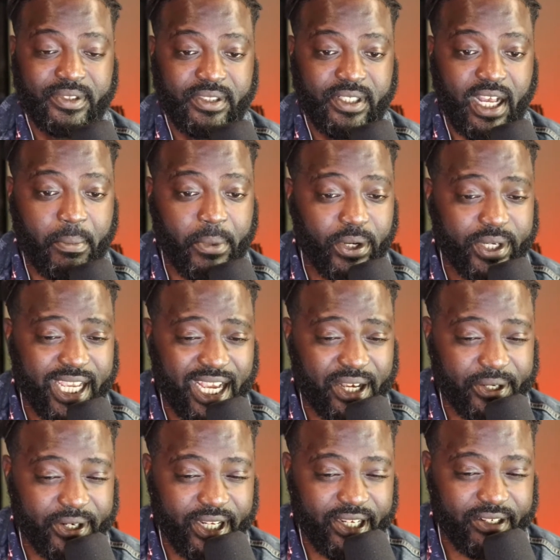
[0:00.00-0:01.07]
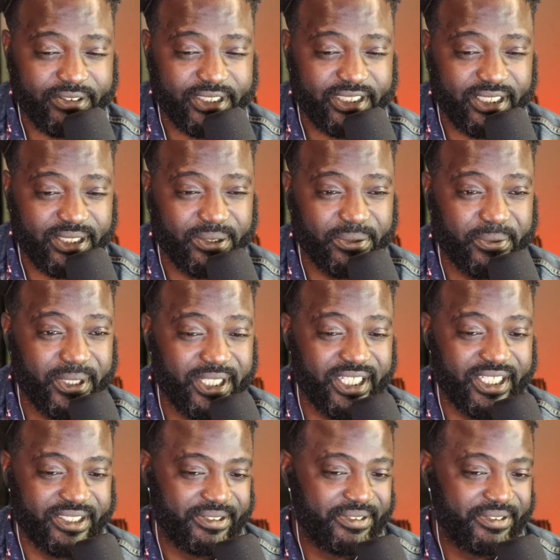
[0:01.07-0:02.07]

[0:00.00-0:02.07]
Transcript: I'm going to counter every single one.